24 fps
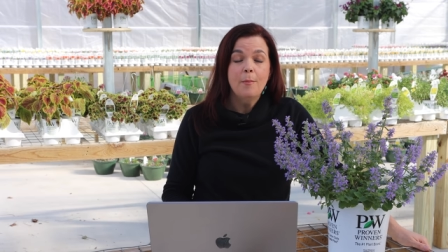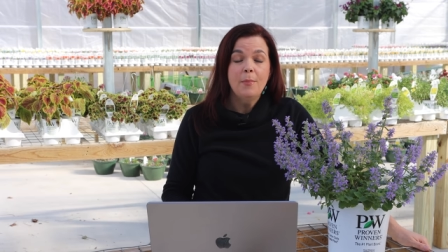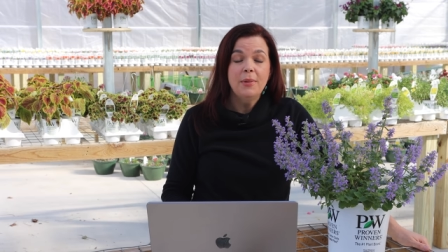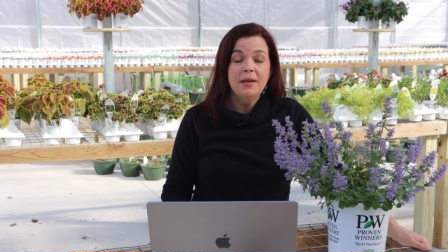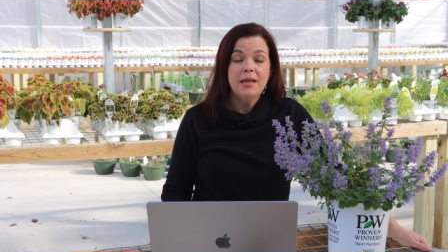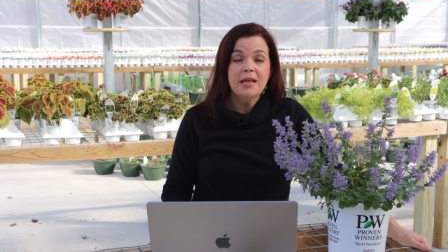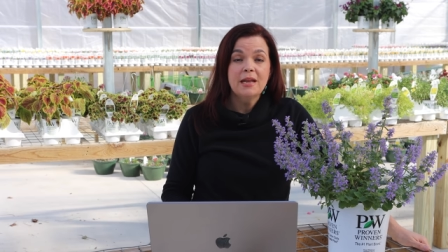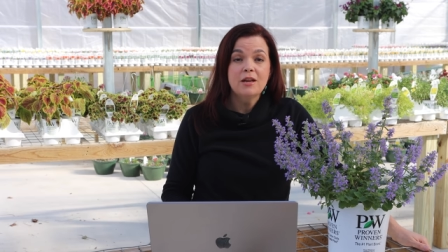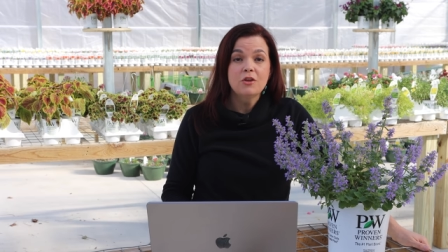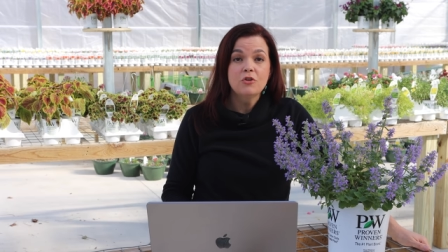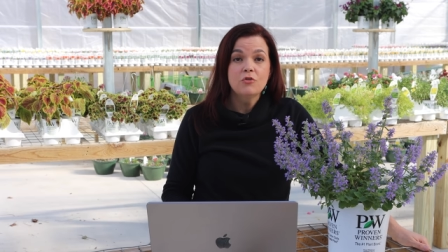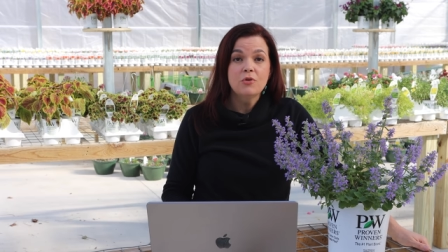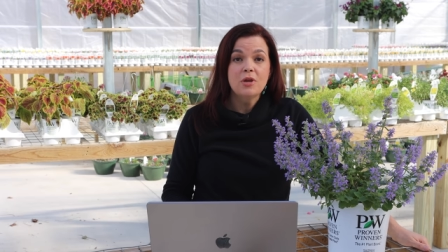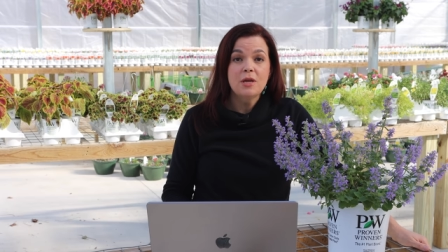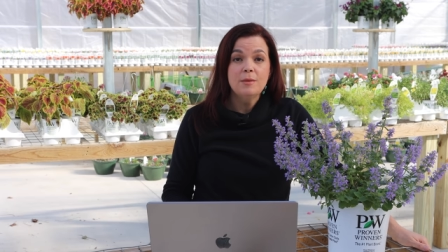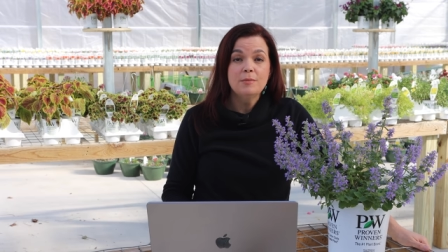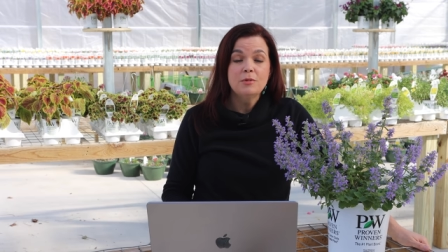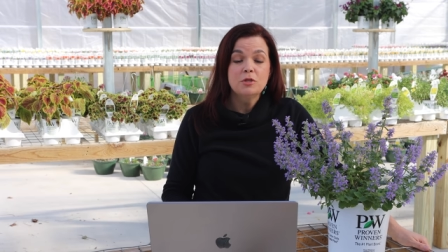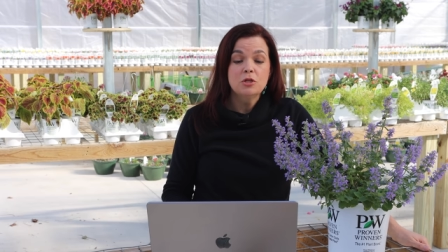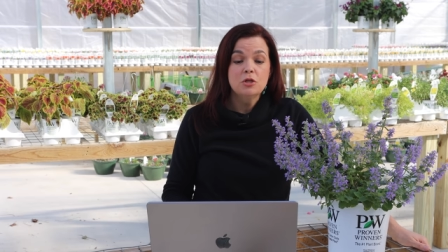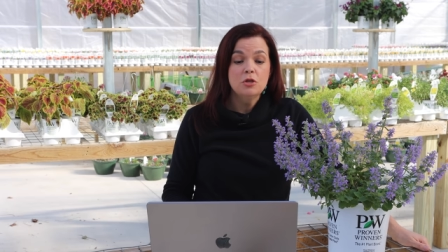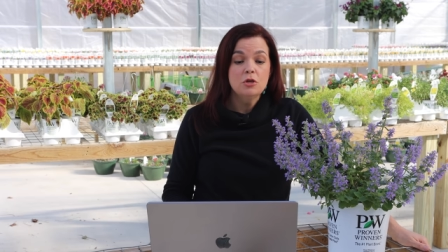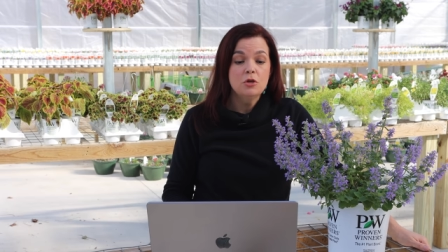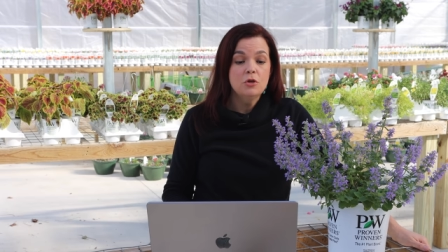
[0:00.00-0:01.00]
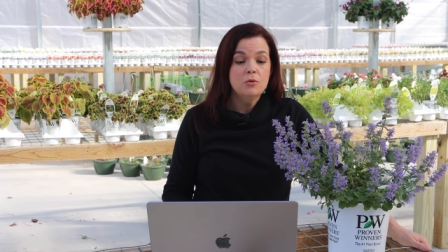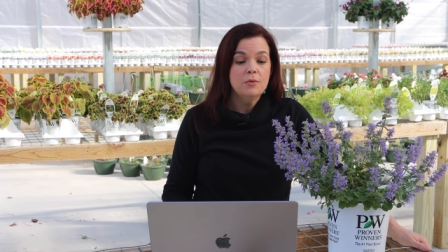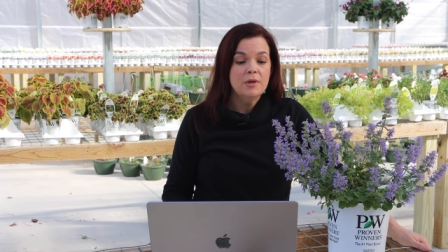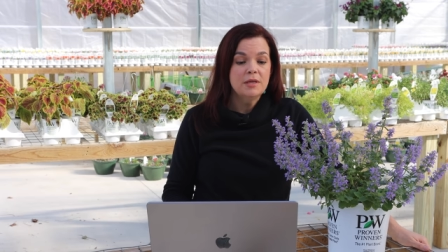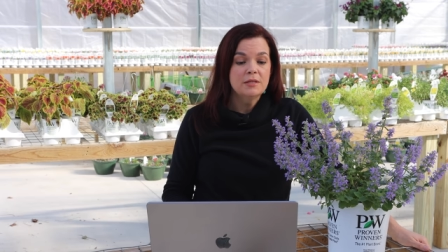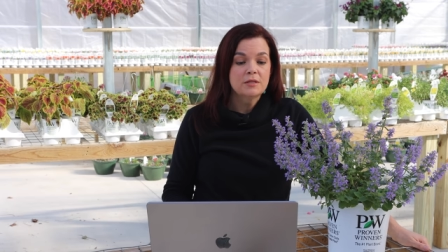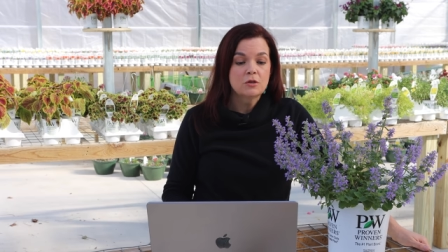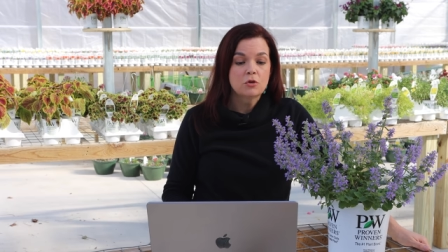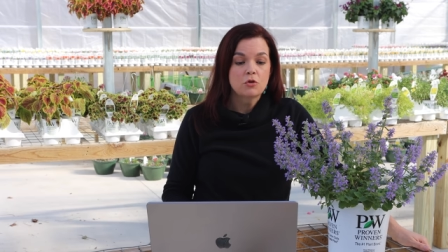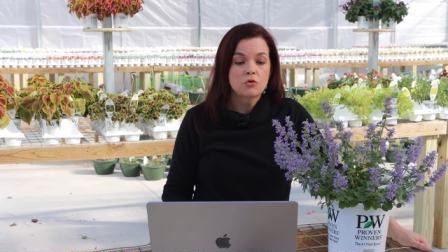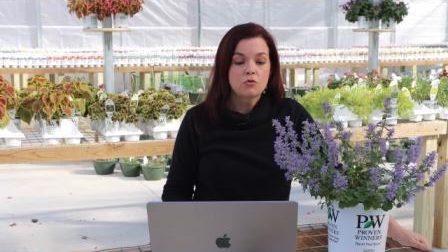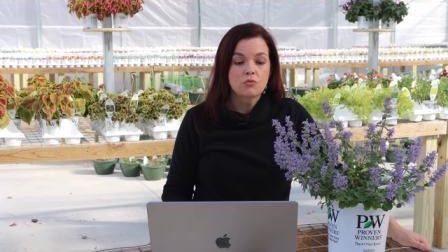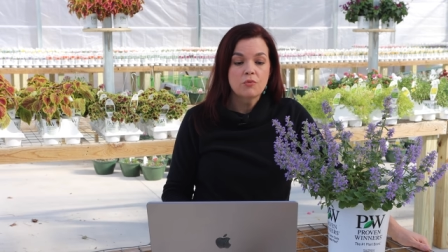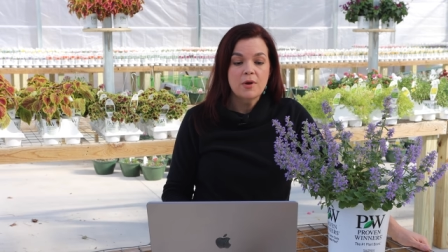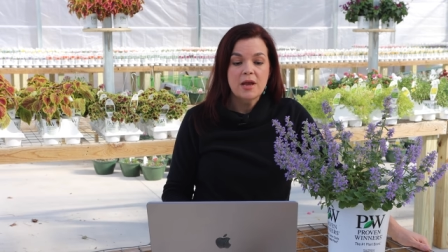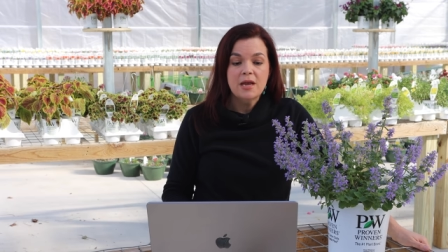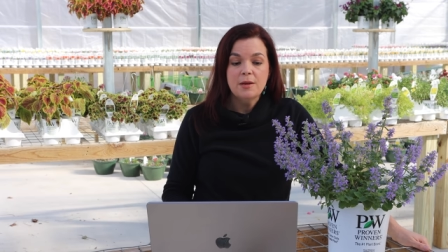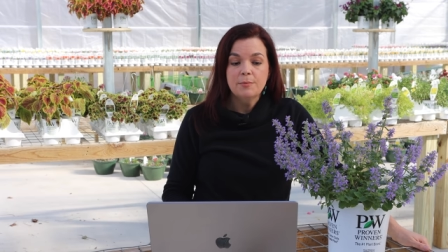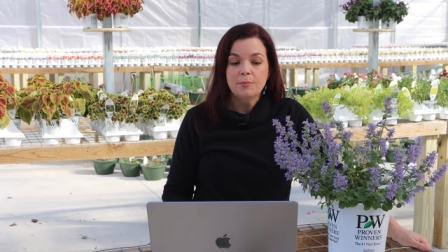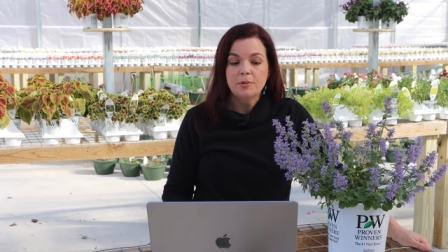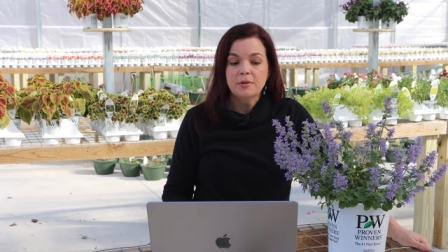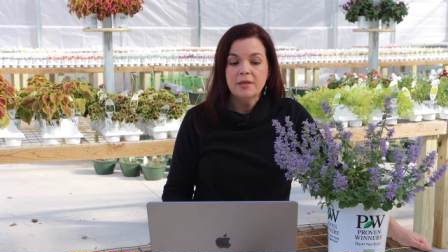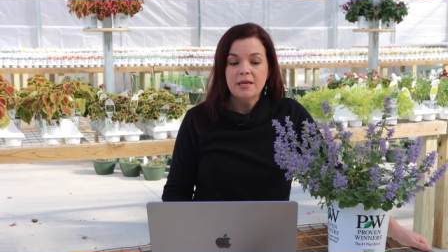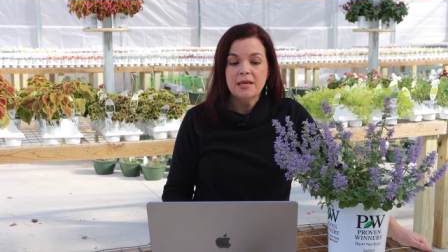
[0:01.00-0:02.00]
Banana cream too is a
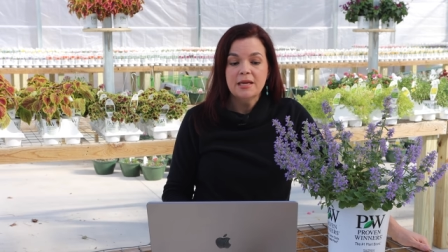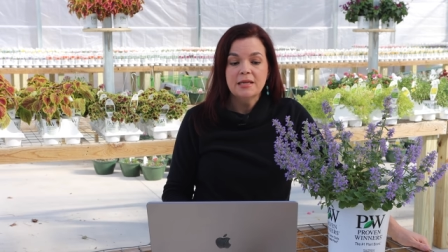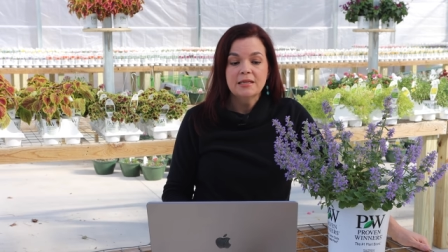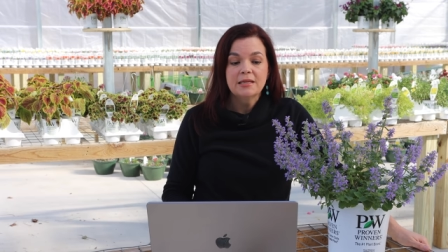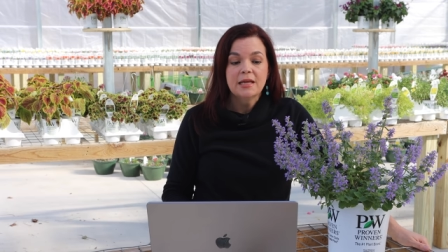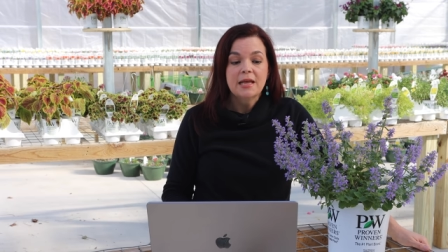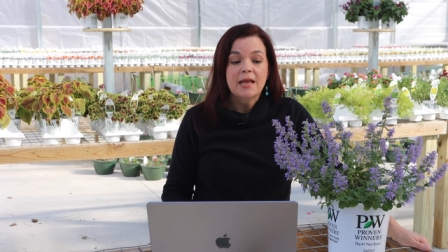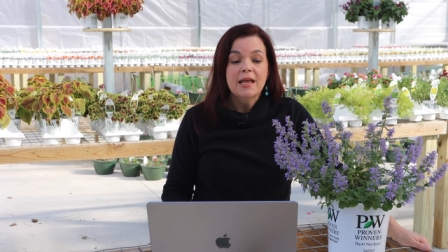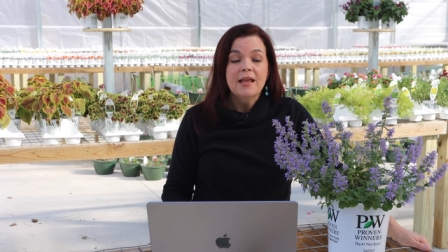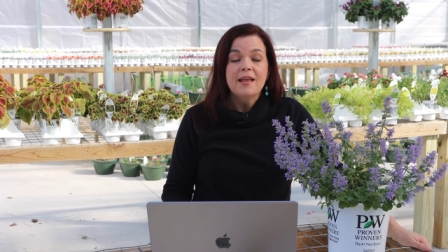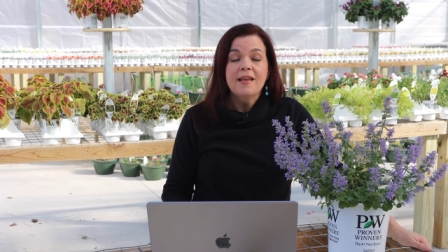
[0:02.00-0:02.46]
great plant.